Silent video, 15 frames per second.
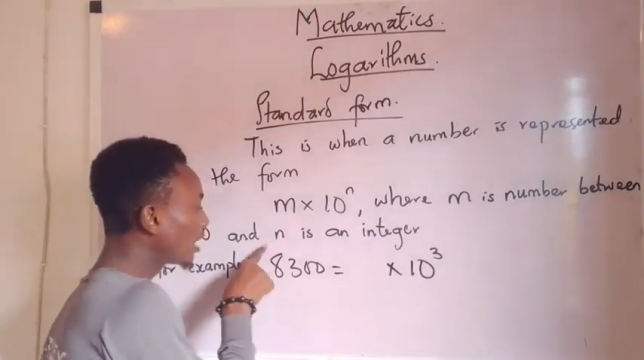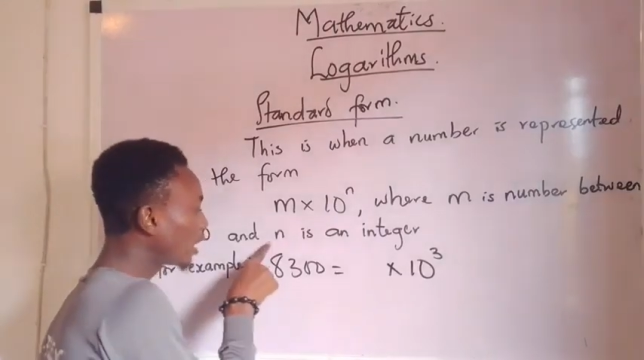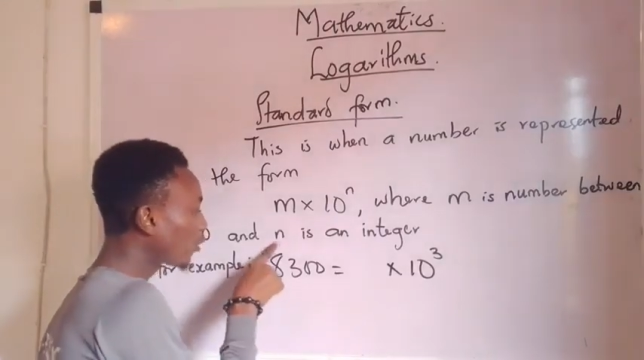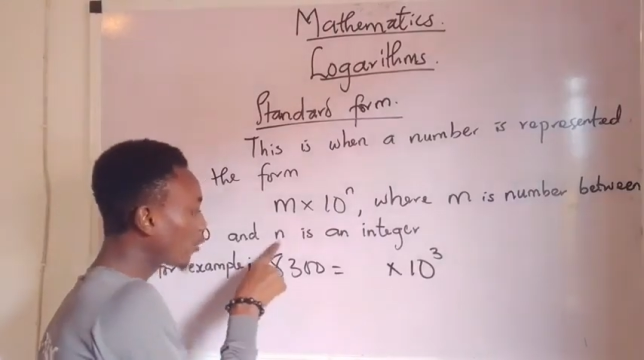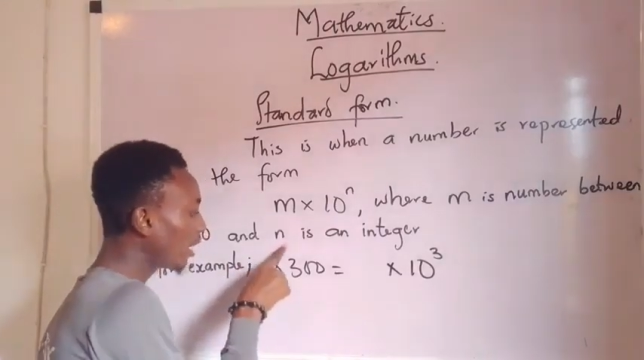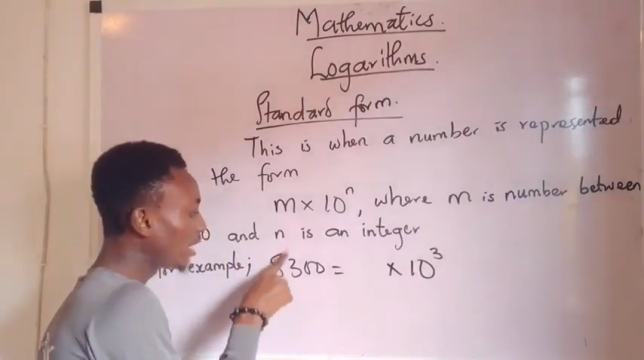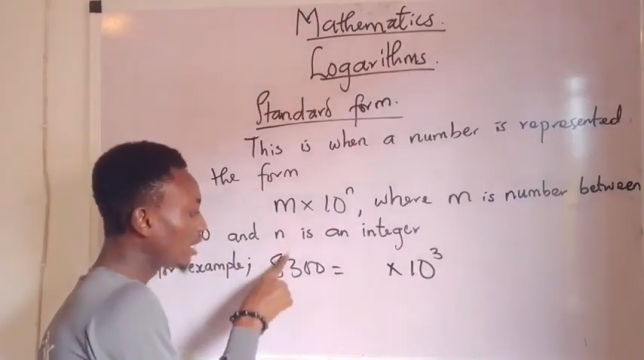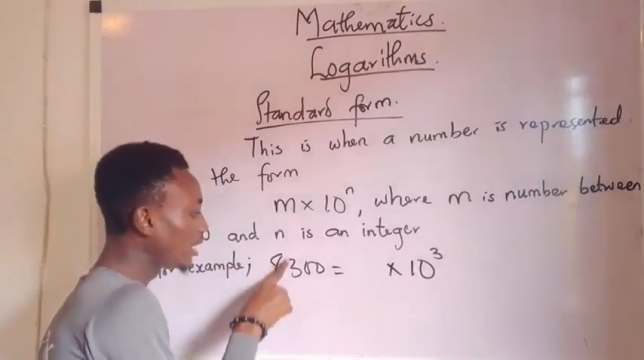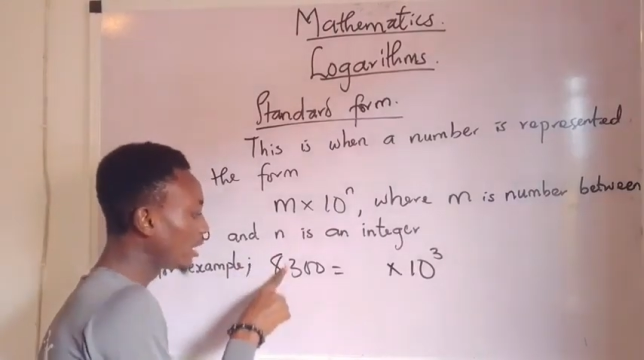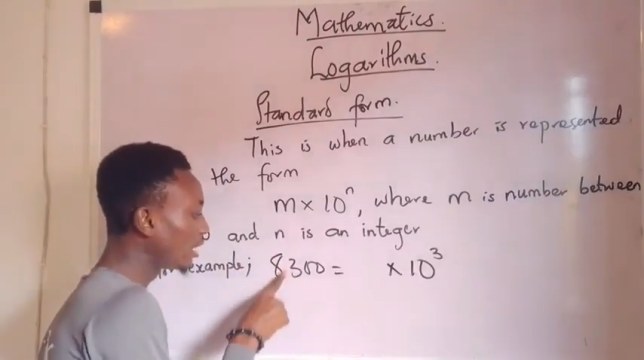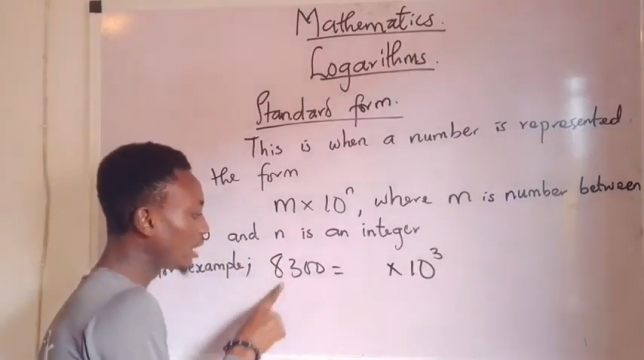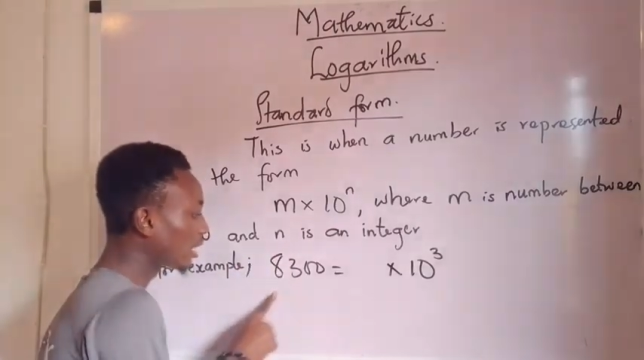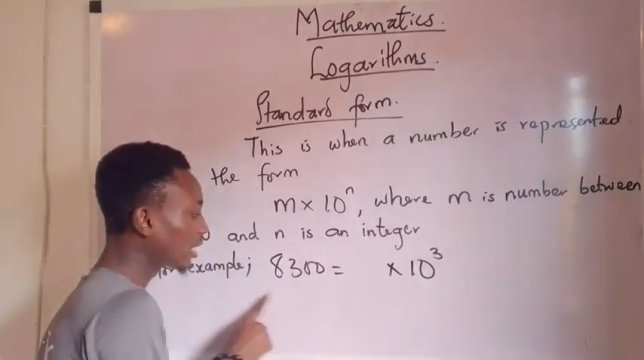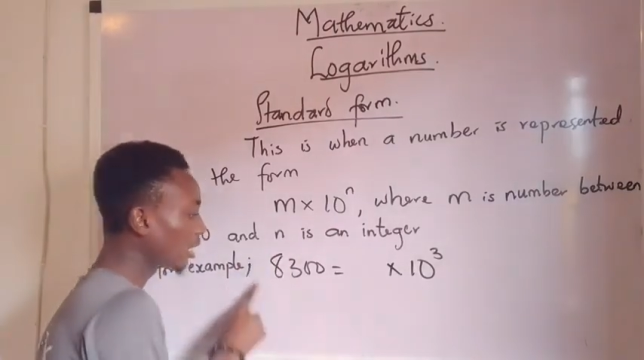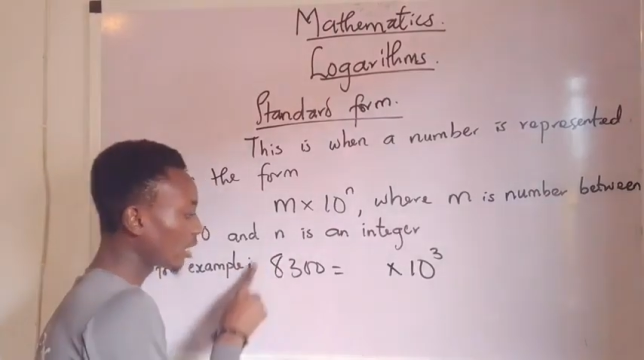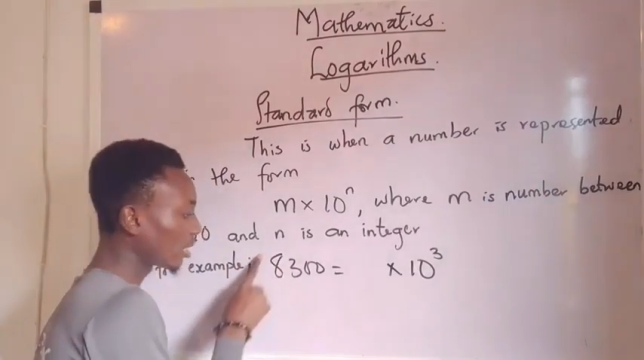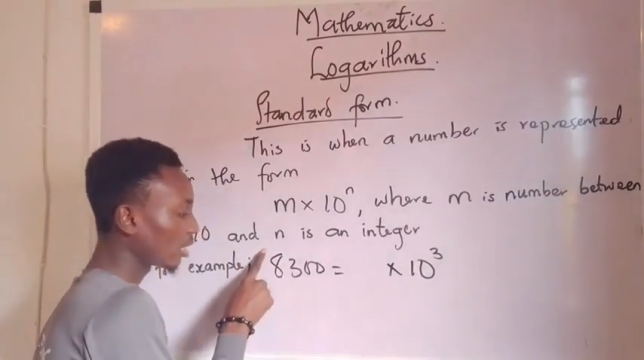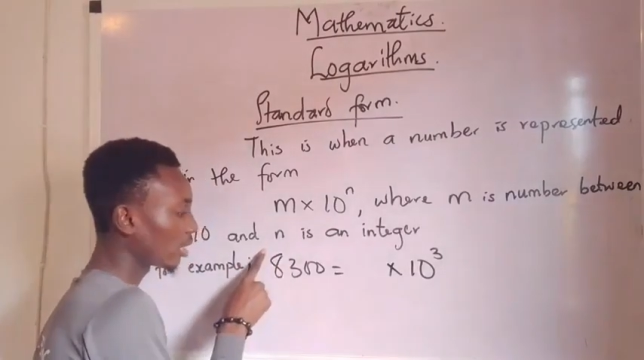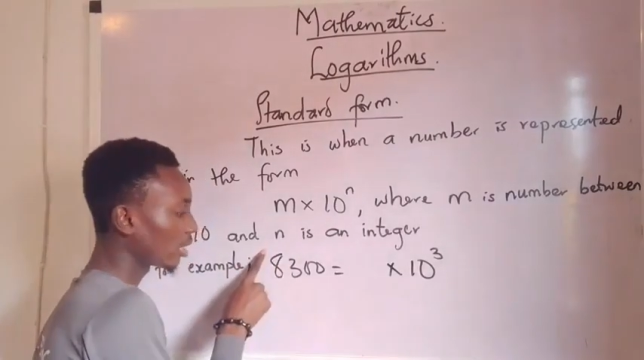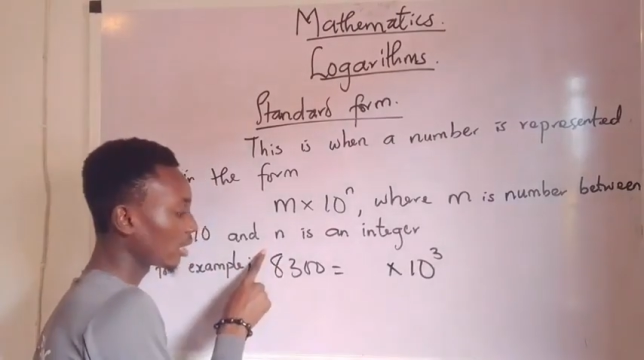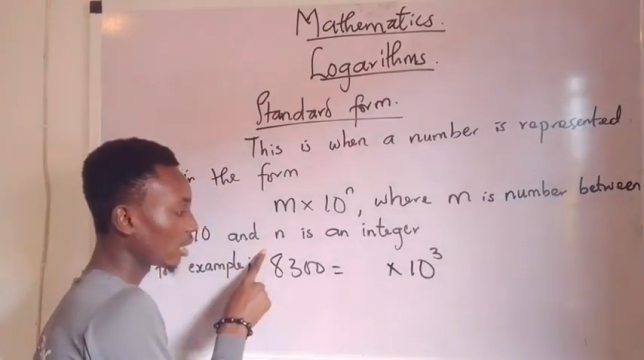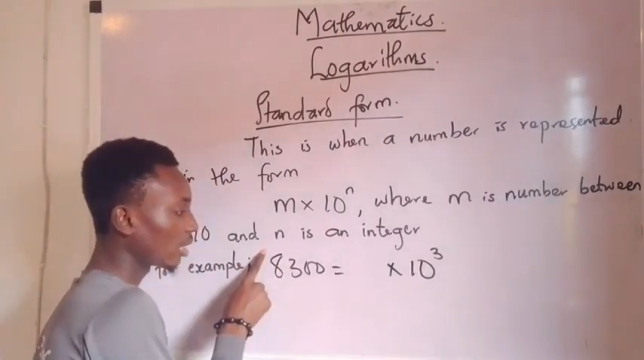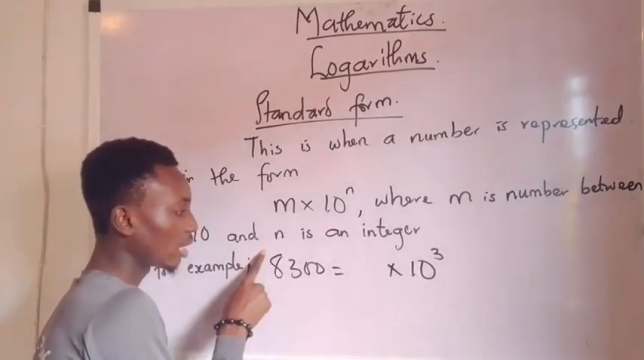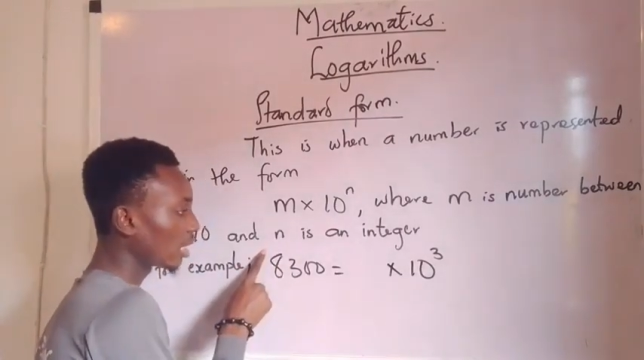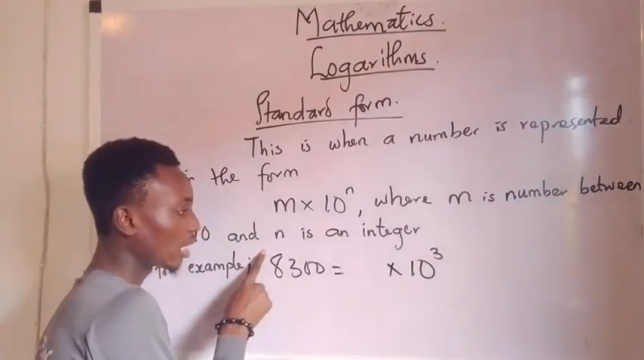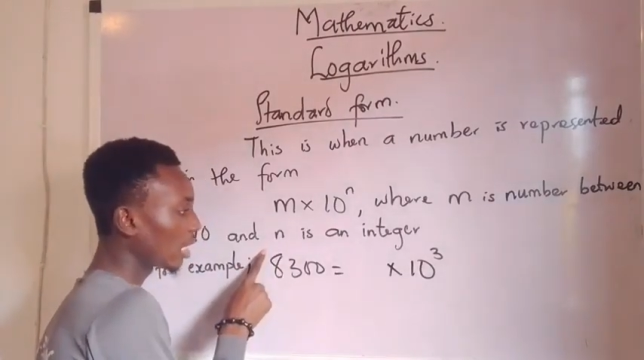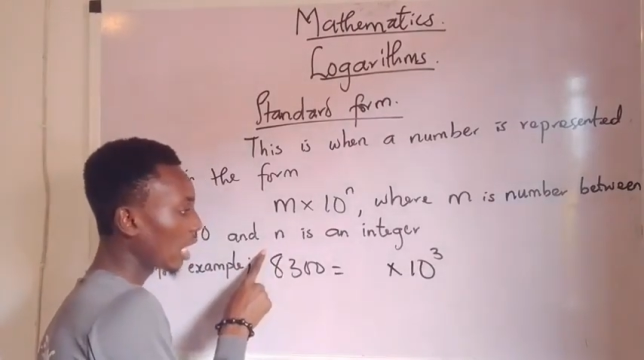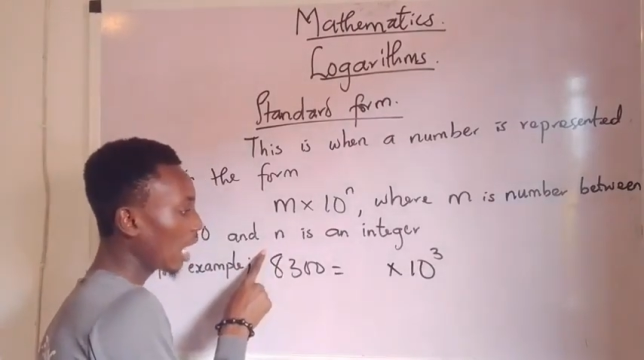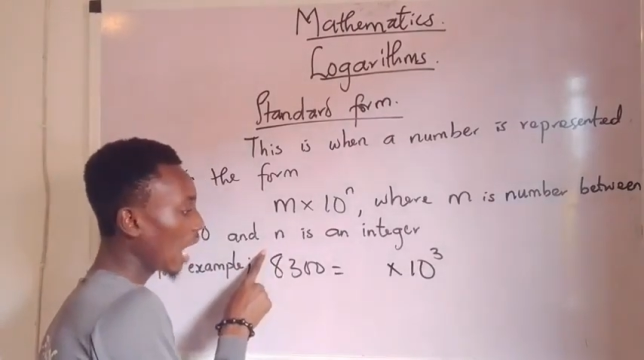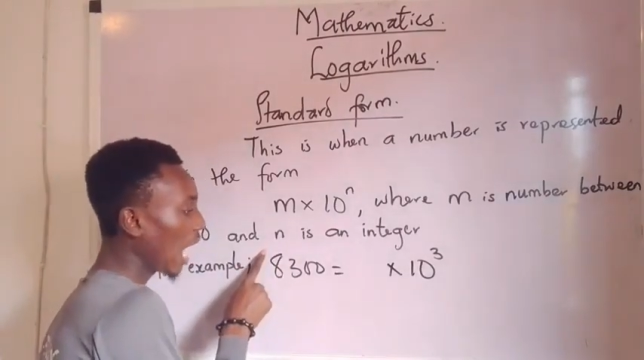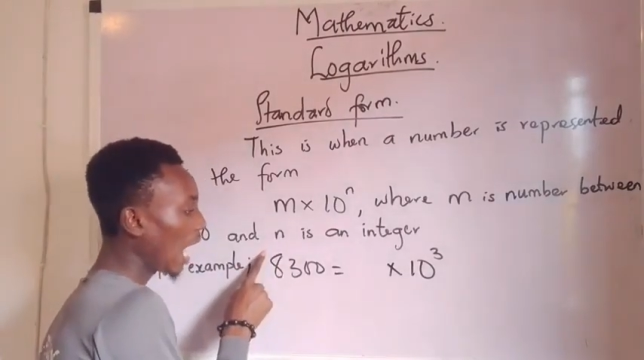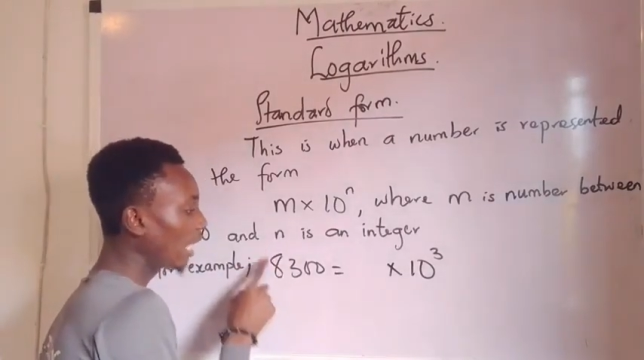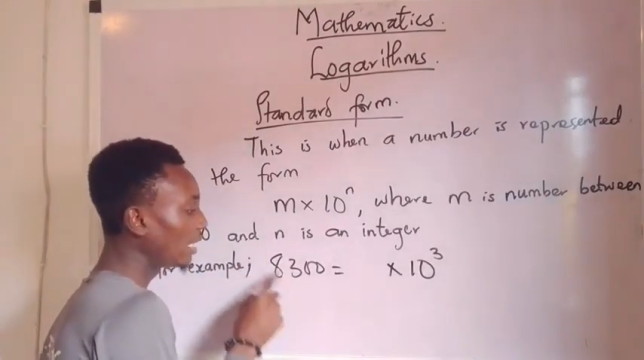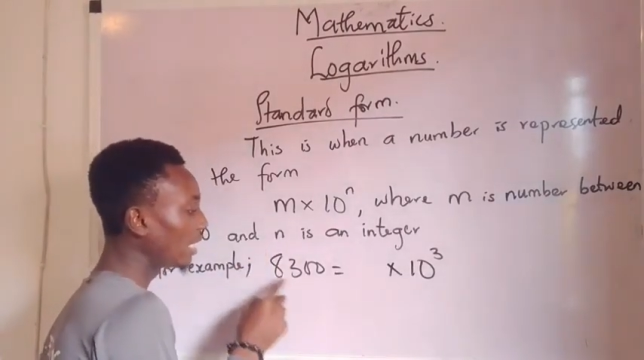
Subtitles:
this first digit, and